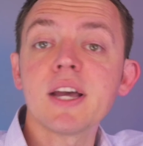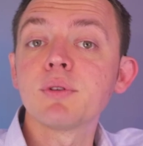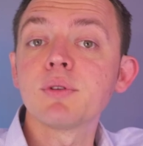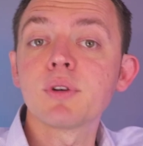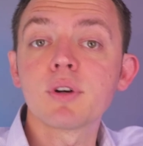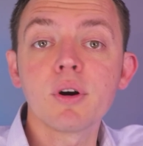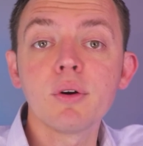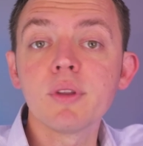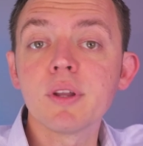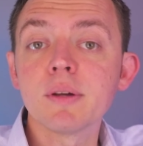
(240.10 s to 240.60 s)

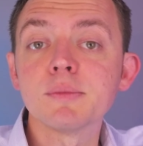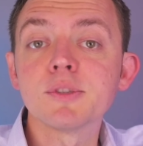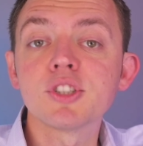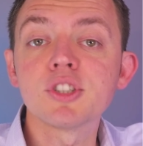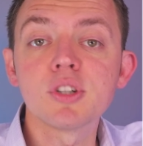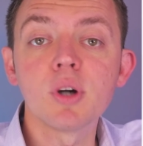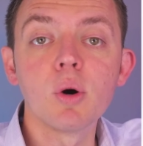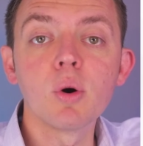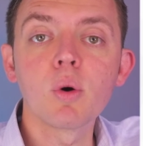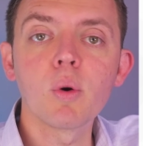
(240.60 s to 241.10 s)
outgrow them
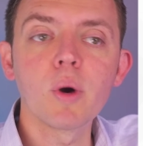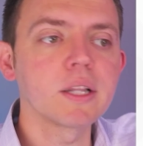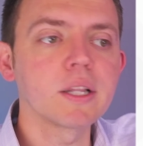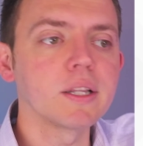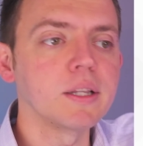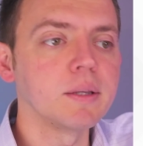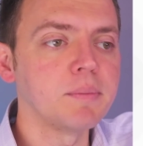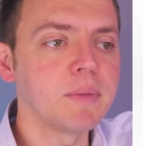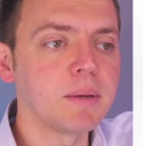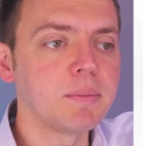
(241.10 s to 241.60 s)
so
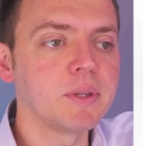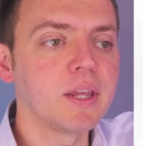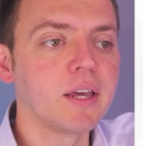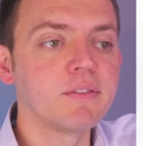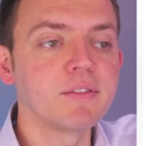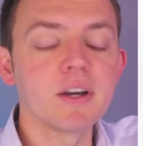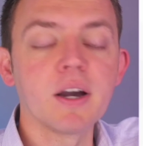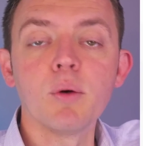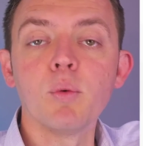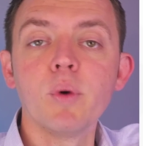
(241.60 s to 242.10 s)
quickly. Maybe
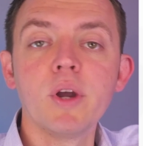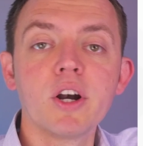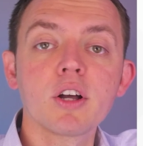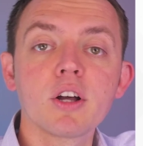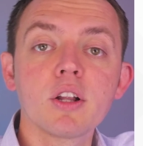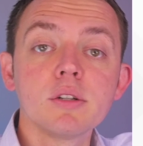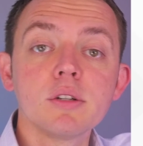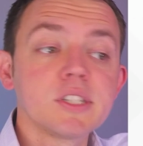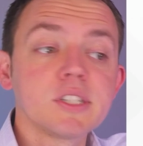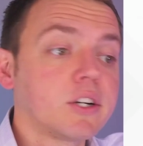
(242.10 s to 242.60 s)
they've got winter
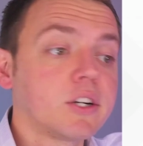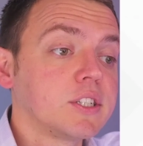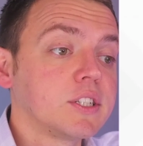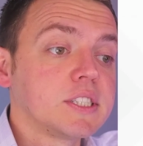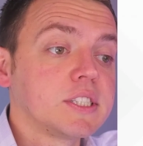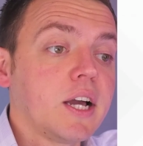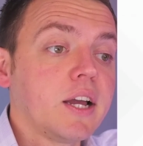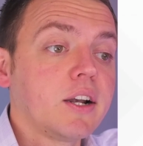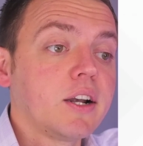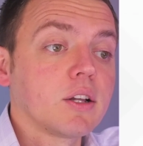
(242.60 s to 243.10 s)
clothes that are
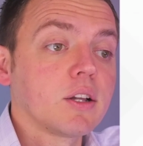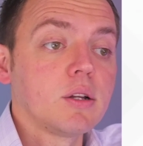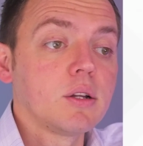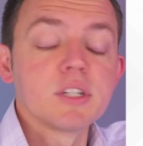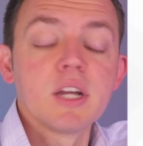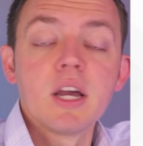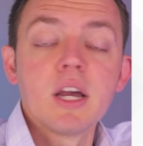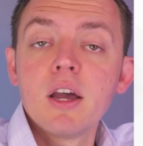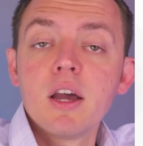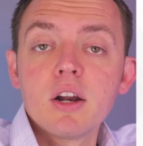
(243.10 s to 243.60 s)
designer
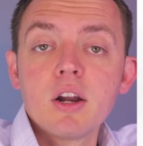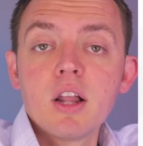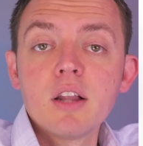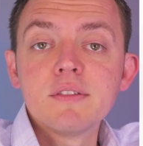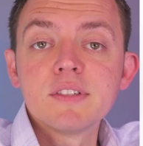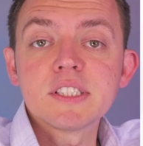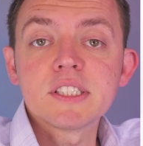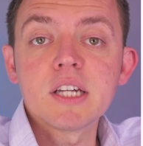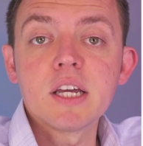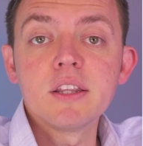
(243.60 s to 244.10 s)
clothes, and all
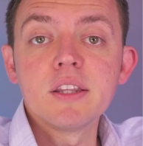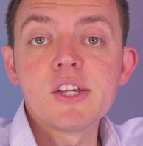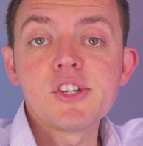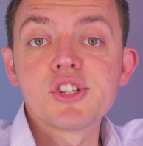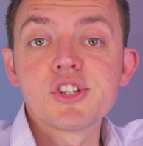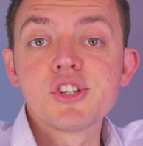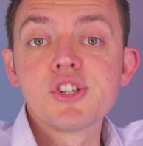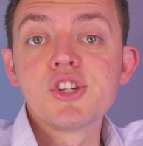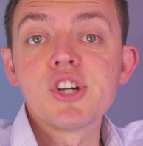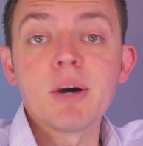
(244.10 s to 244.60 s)
of a sudden they
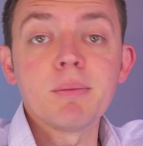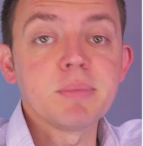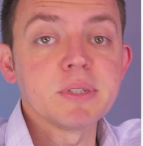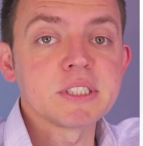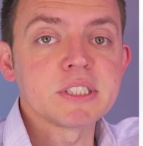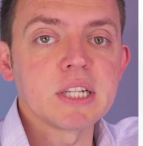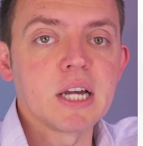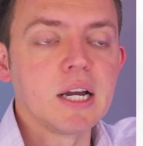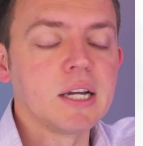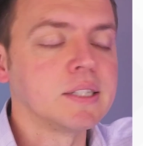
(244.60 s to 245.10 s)
just jump a
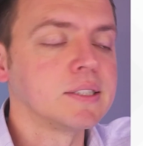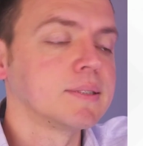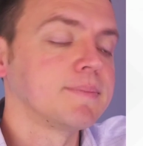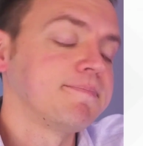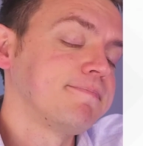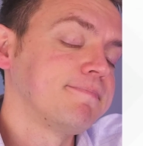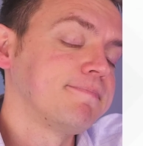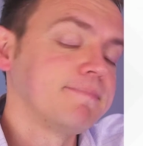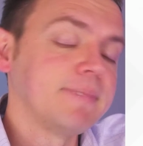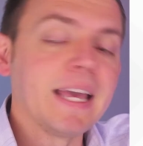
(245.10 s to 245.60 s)
size.
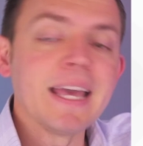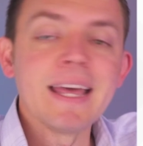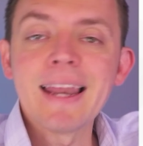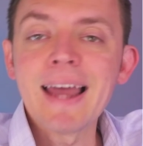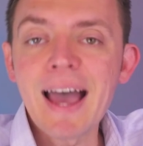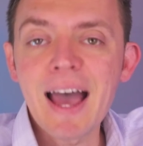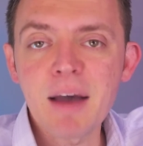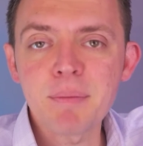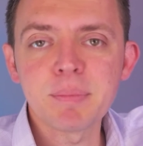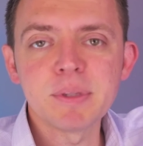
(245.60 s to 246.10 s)
It
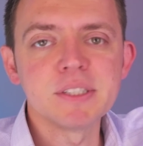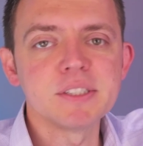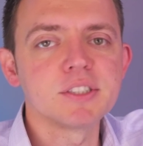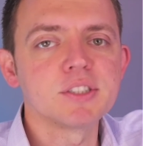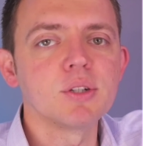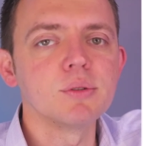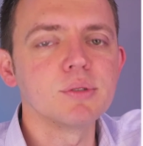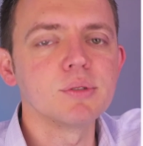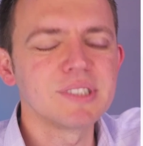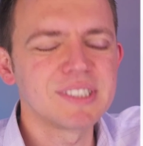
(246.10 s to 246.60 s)
happens.
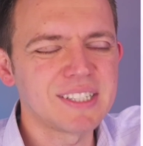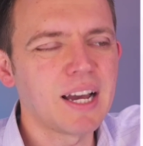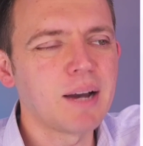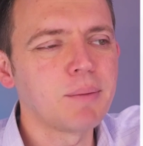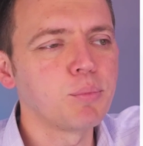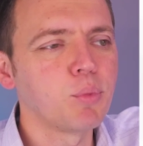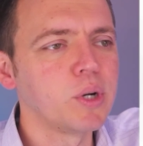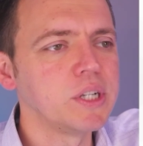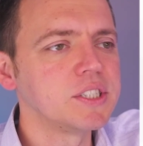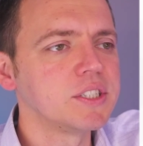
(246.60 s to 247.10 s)
So
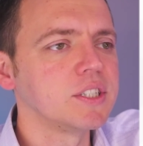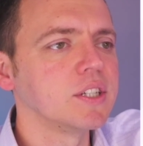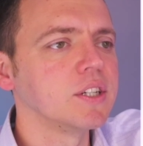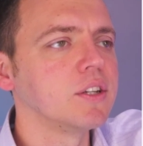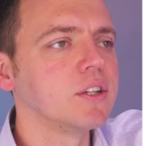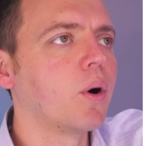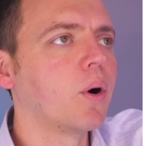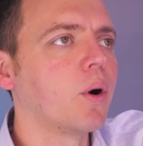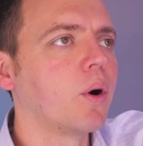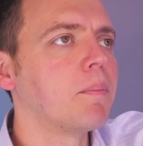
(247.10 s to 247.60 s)
stop
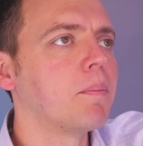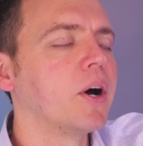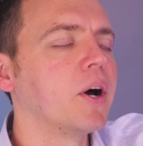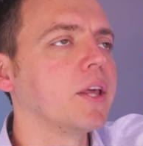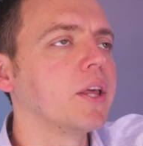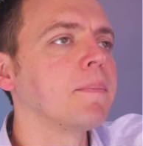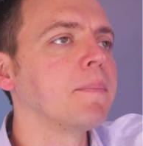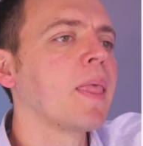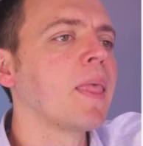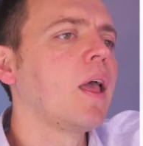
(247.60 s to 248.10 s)
wasting your
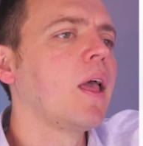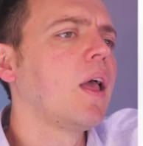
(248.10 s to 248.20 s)
money.